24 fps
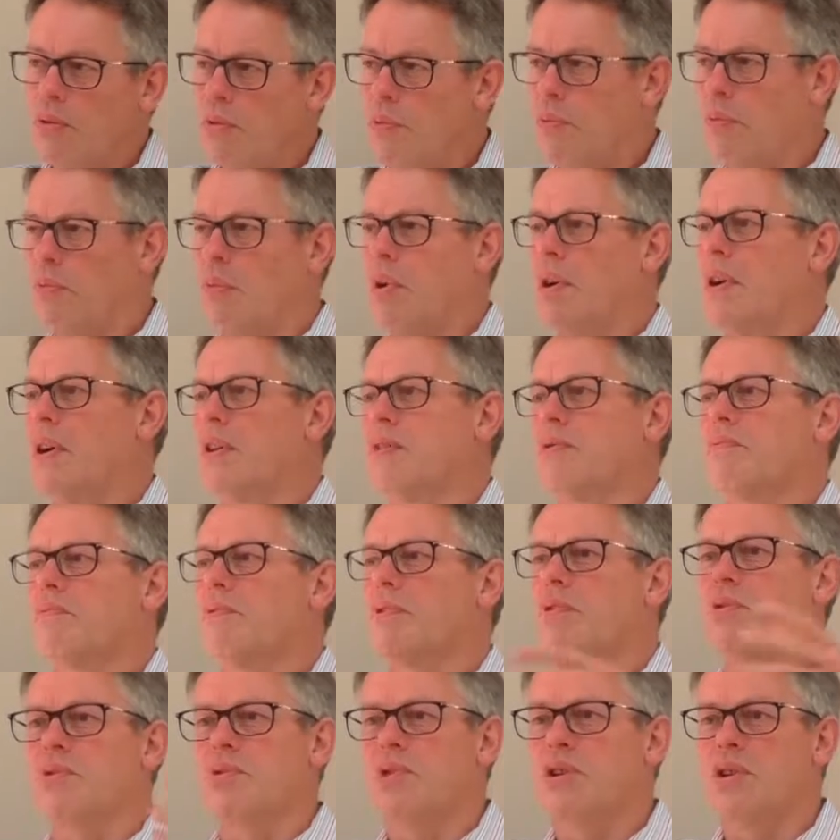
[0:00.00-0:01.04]
whereas, of
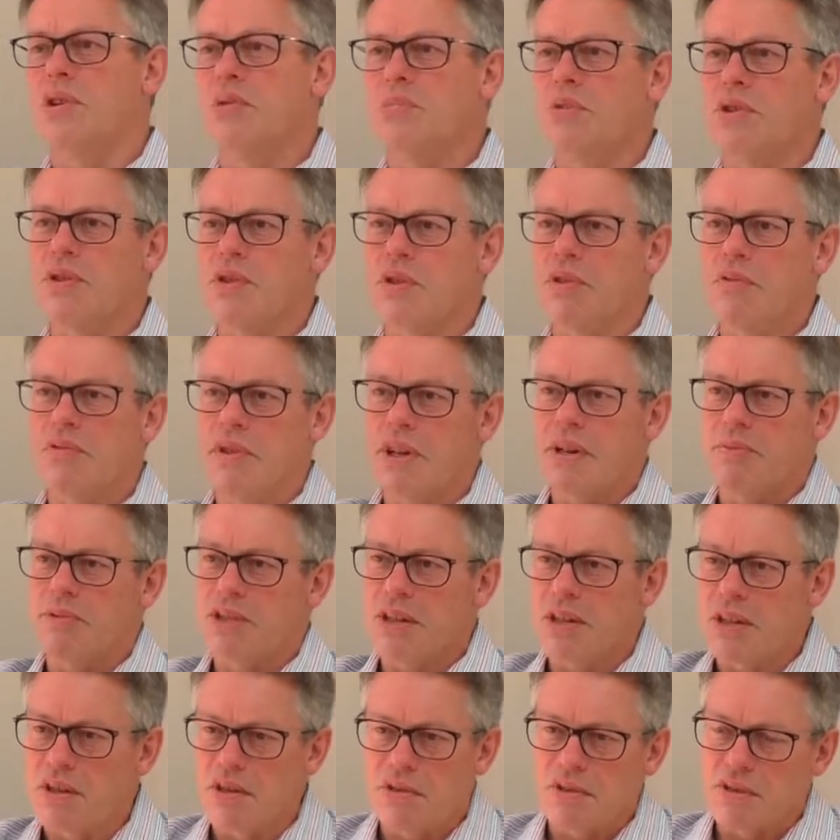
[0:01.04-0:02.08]
course, humans have got very
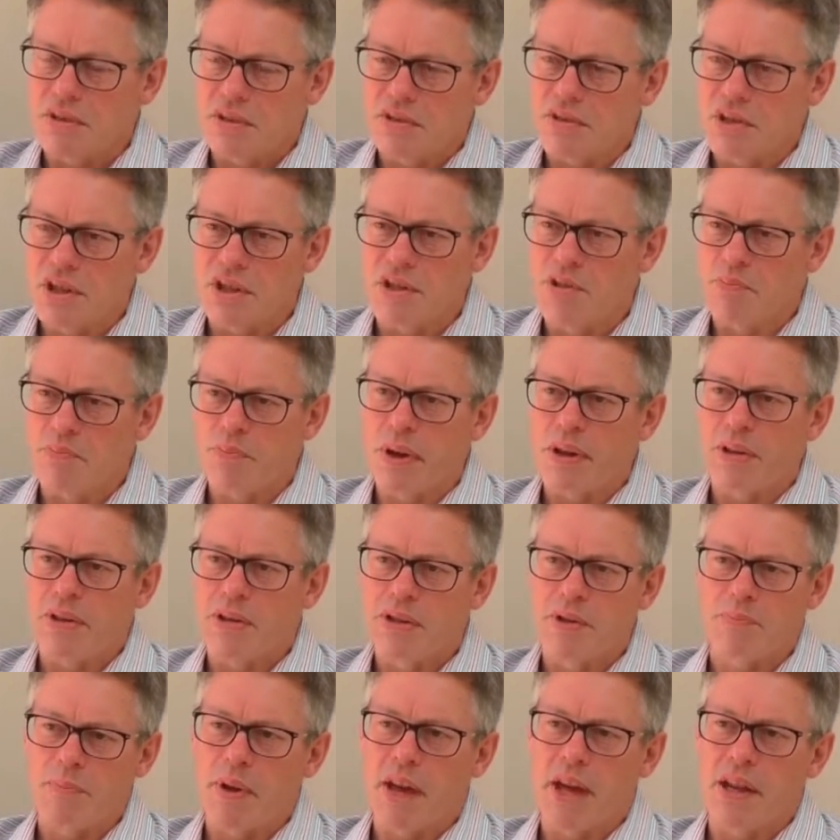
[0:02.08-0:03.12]
limited concentration
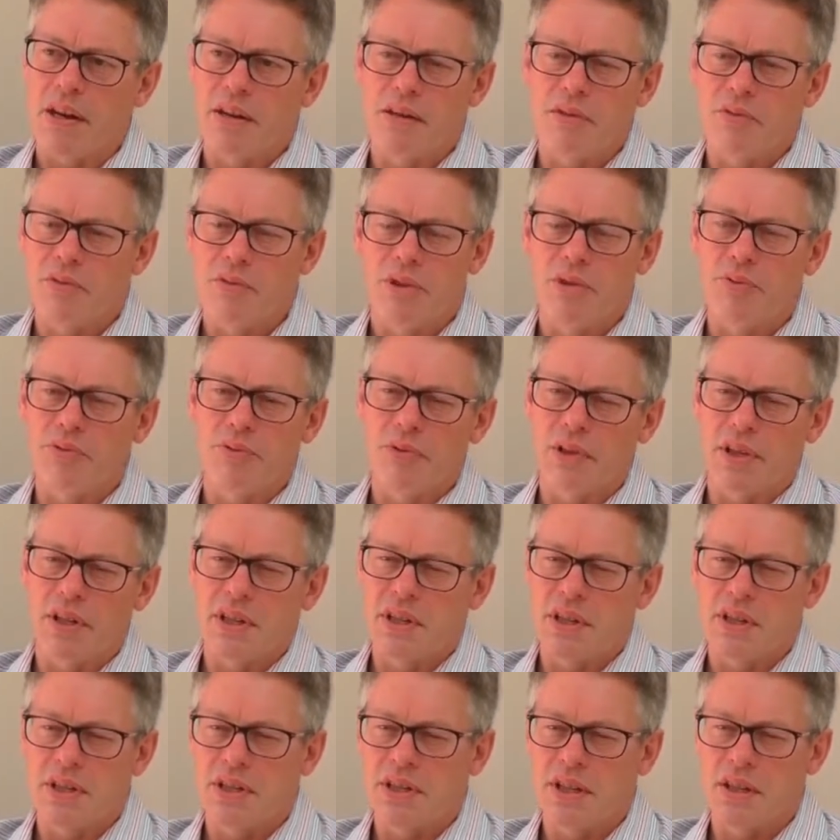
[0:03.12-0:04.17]
span and
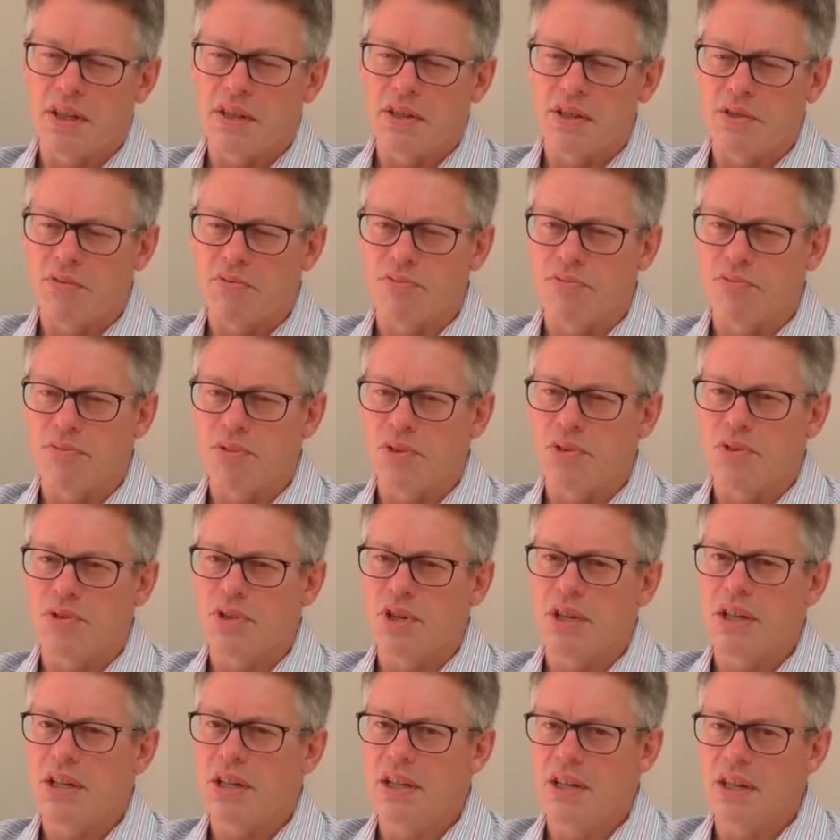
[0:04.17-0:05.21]
find these kinds of
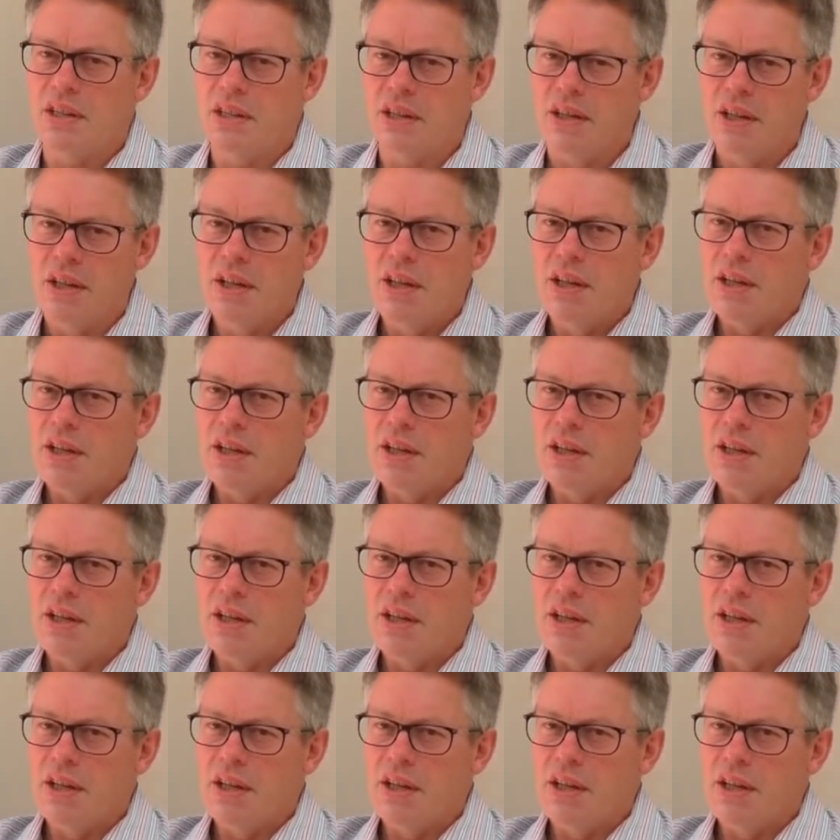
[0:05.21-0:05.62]
routine